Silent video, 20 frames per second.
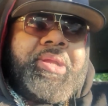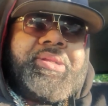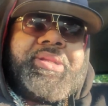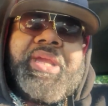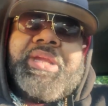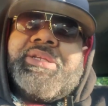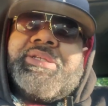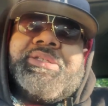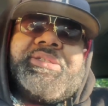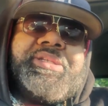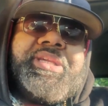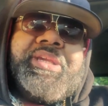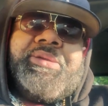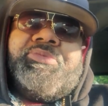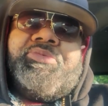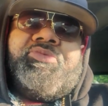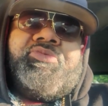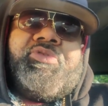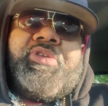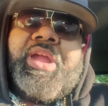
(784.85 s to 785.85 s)
they just keep
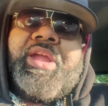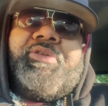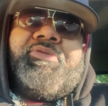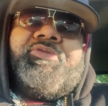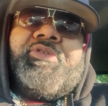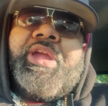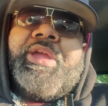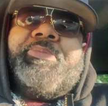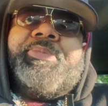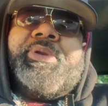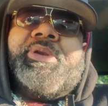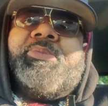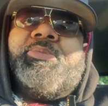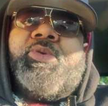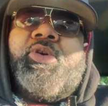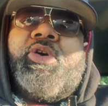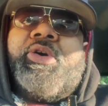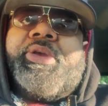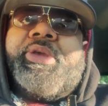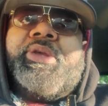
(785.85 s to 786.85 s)
raping the
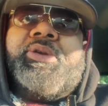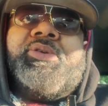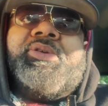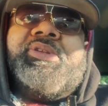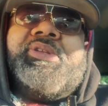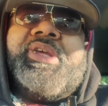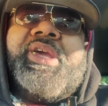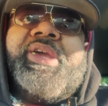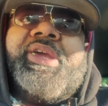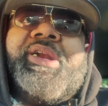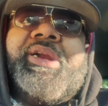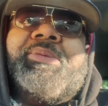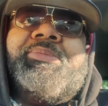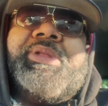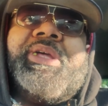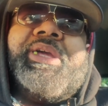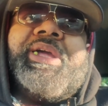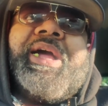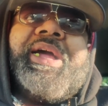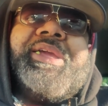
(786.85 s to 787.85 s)
market all day. And I'm
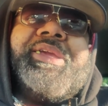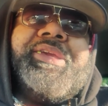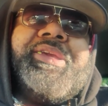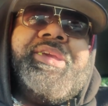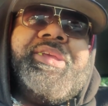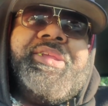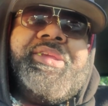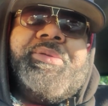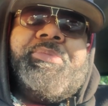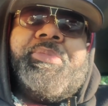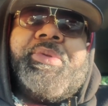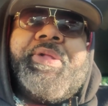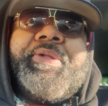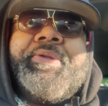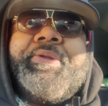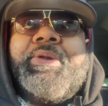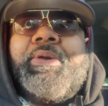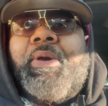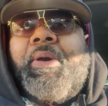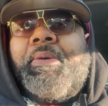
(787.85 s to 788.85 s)
like, I get it,
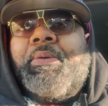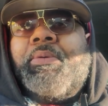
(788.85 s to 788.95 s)
but